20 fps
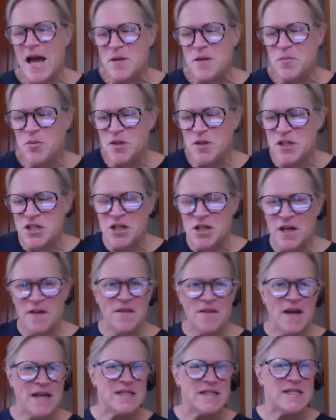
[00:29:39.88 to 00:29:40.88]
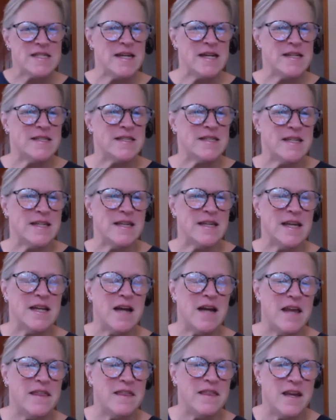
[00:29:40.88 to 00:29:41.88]
appreciate that, Stacey, and
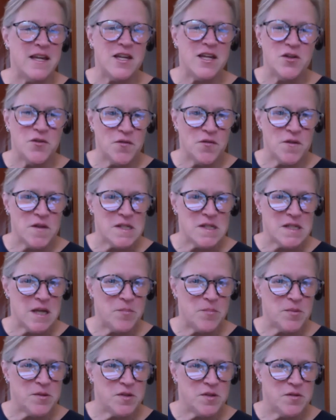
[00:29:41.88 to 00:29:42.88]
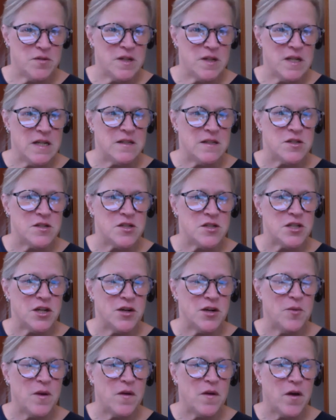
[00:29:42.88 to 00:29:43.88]
I thank you for this opportunity to share
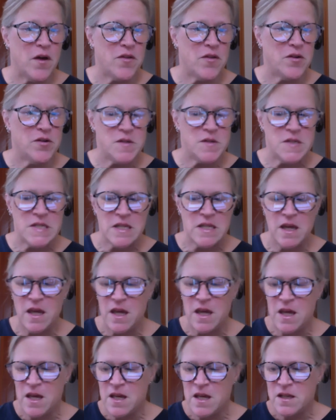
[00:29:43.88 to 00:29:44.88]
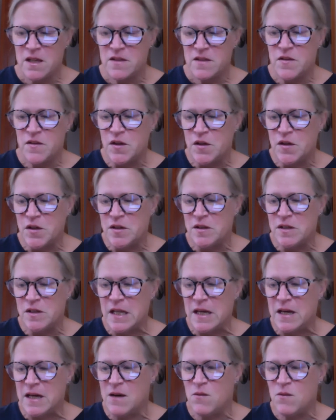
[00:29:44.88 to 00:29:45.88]
with others the
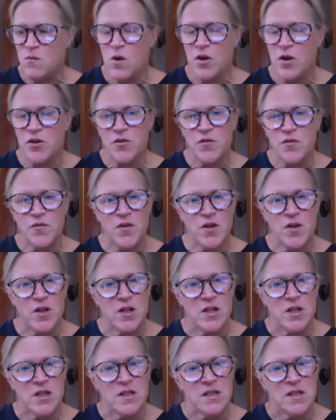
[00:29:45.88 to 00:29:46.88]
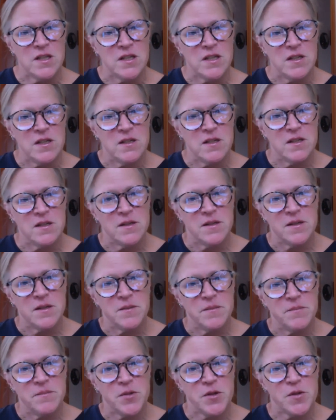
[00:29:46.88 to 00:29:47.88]
uh, wonderful
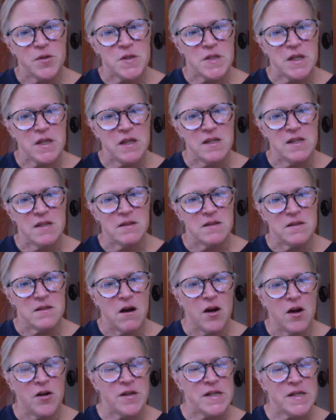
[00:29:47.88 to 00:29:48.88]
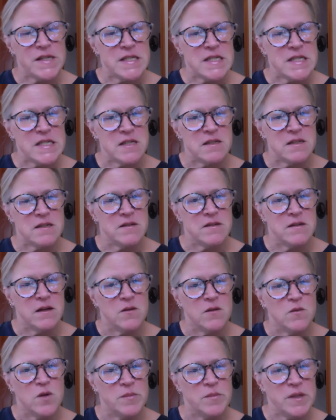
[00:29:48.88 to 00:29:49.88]
person, artist,
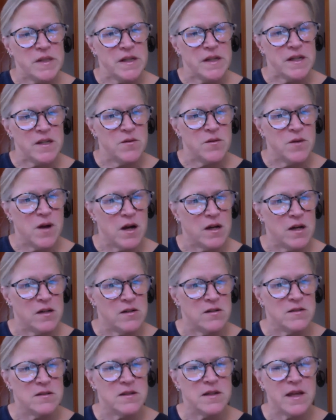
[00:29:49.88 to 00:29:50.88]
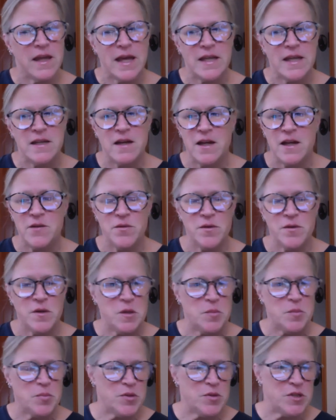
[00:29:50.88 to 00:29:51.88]
young woman that you are. And I
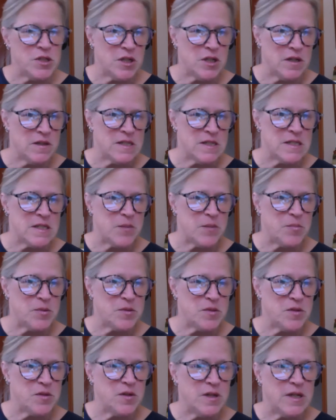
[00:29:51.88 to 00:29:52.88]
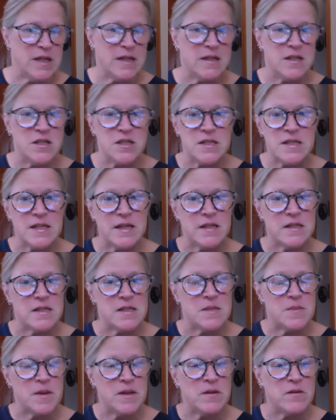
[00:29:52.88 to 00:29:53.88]
really appreciate this opportunity to just get to
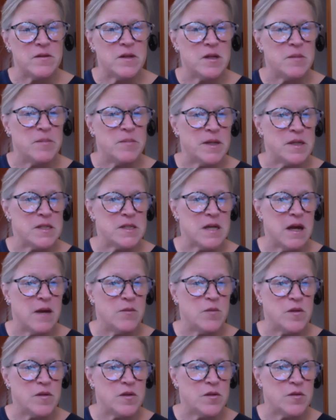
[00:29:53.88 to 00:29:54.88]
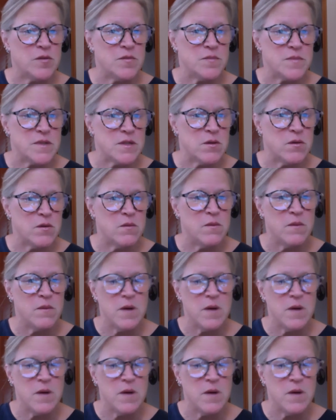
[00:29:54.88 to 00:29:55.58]
spend a little bit of time with you. So